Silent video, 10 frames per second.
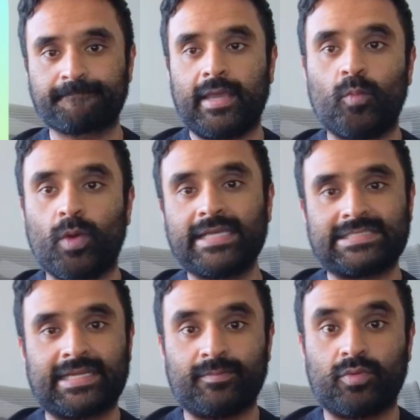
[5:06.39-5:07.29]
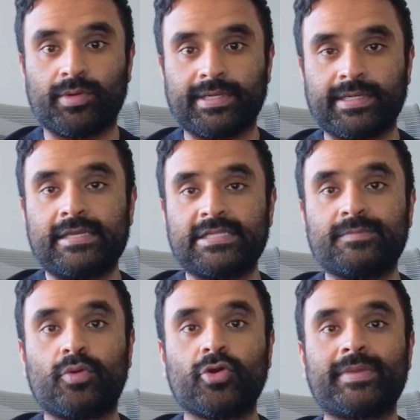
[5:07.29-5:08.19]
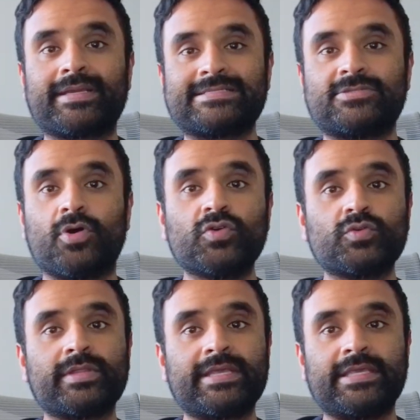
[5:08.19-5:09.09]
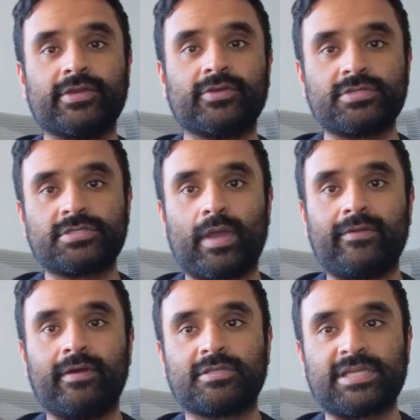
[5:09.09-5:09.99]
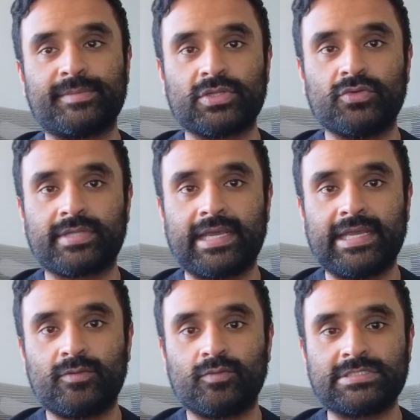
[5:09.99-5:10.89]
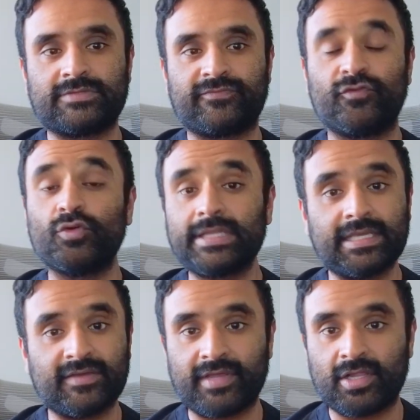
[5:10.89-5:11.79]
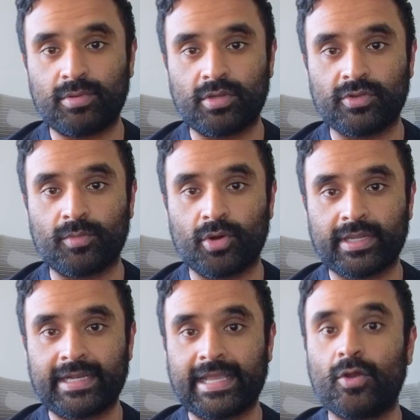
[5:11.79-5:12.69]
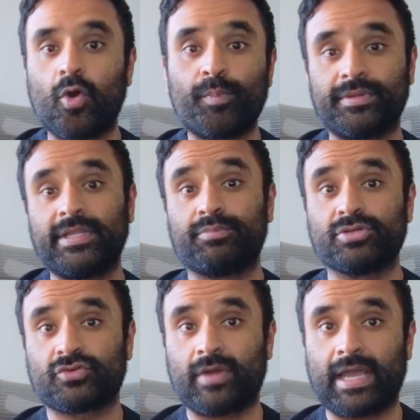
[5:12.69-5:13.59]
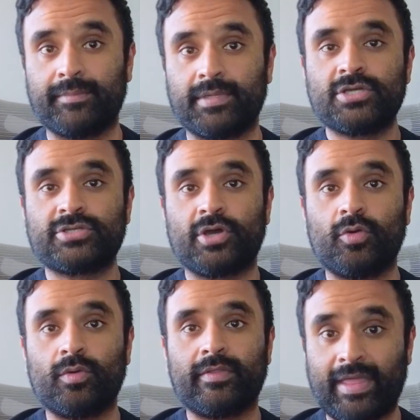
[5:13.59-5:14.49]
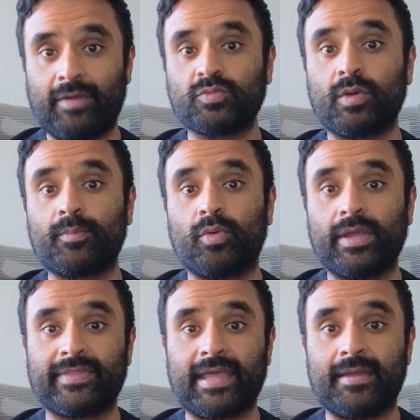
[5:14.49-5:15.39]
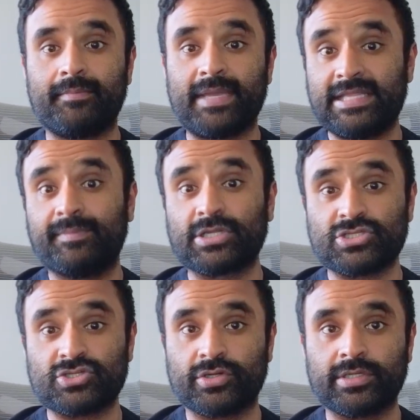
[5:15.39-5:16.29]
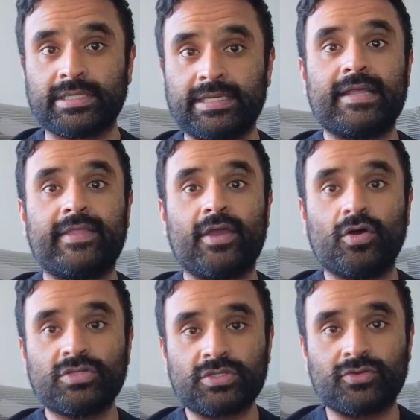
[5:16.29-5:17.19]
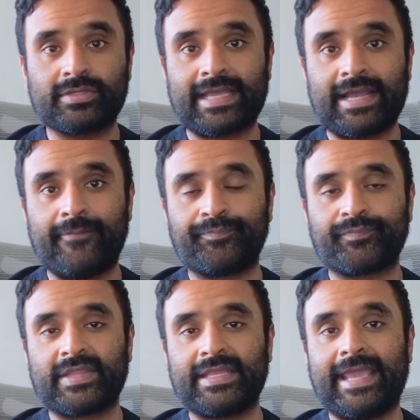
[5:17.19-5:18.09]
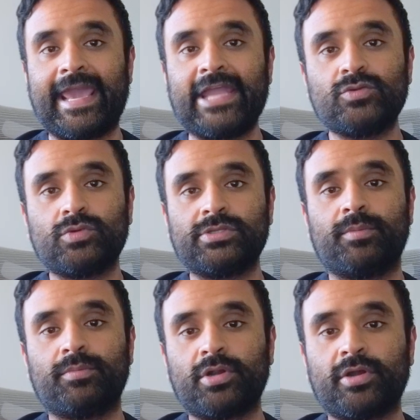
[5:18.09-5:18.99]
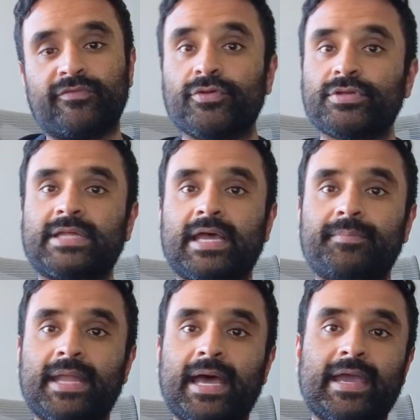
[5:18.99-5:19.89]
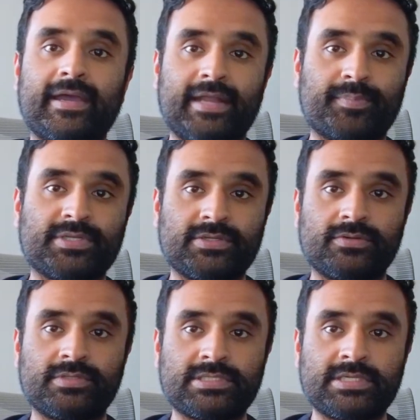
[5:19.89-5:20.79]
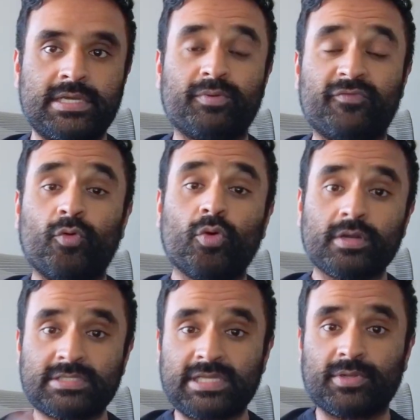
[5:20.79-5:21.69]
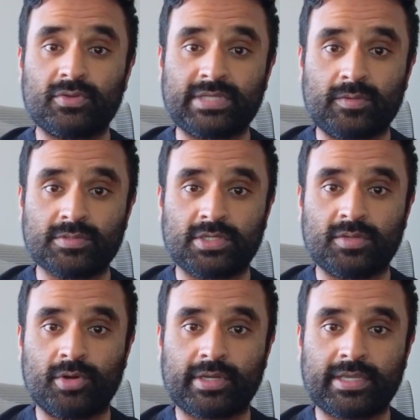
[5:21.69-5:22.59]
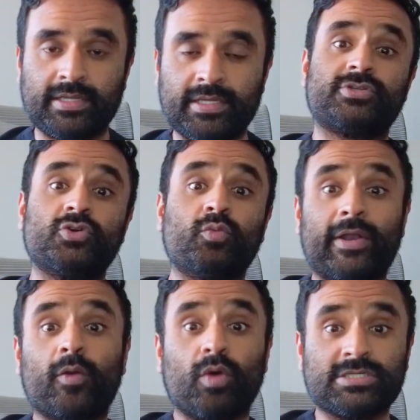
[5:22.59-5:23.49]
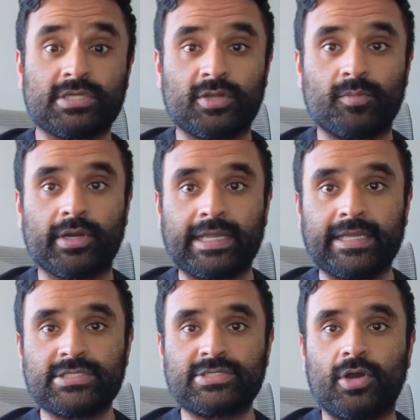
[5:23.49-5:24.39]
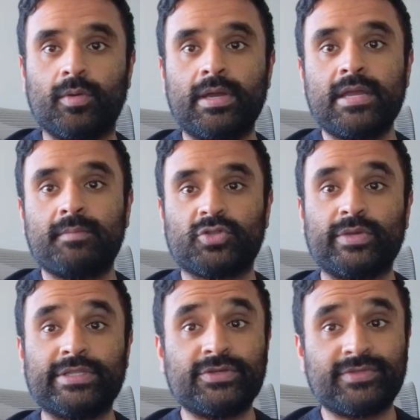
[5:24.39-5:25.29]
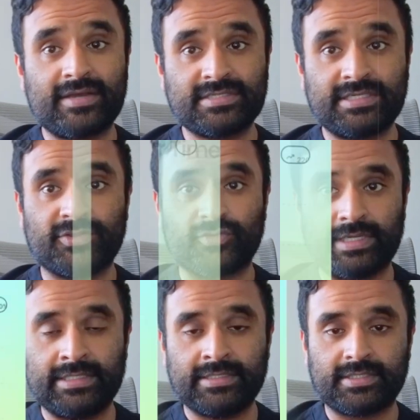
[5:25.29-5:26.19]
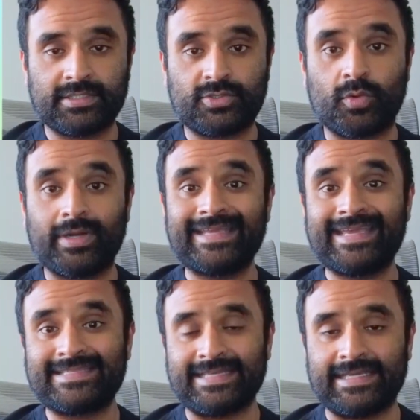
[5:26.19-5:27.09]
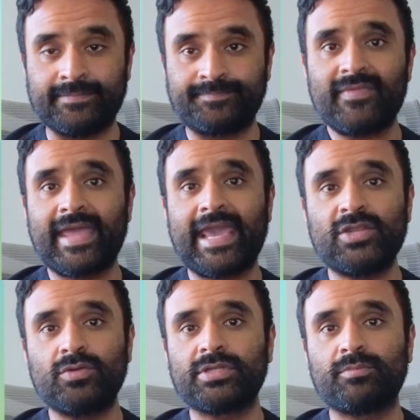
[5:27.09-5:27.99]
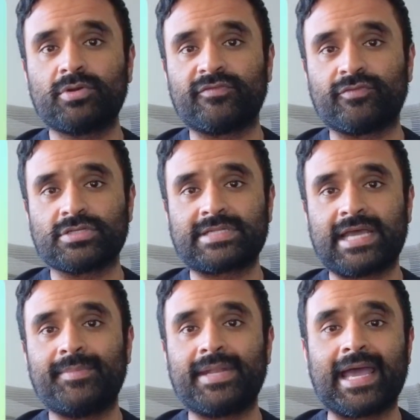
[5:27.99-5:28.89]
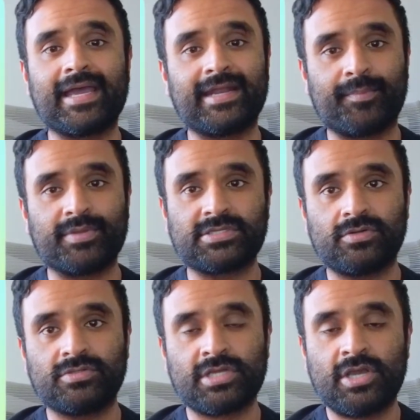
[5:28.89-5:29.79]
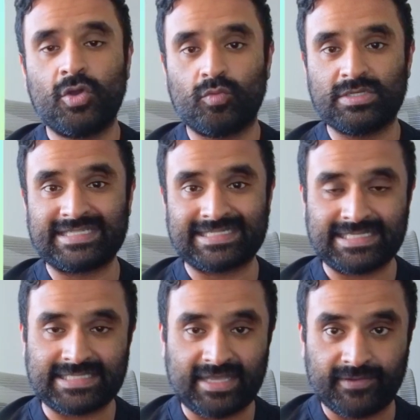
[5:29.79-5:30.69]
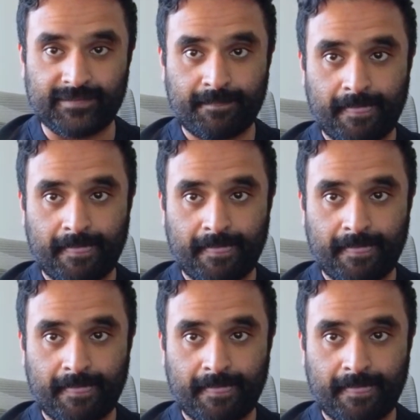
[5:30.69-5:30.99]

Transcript: And why is that important? It's important because those were the years when semaglutide was fully available on the market and openly prescribed. So that was one point that made them concerned. They also looked at the annual number of first-time N I O N episodes before semaglutide was on the market to when it was on the market. So between two thousand three to twenty eighteen, the annual number of first-time N I O N episodes was sixty-seven.